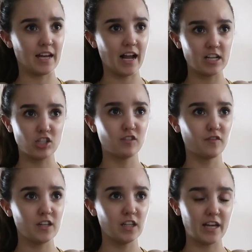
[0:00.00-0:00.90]
Like I
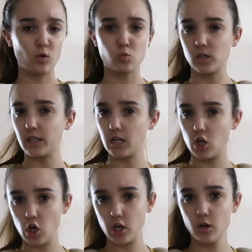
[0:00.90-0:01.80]
just feel like really
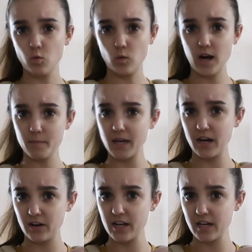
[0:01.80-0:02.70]
good when I'm
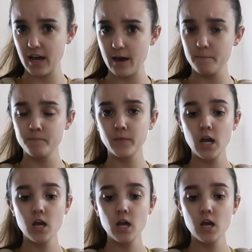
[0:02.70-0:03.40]
carrying him.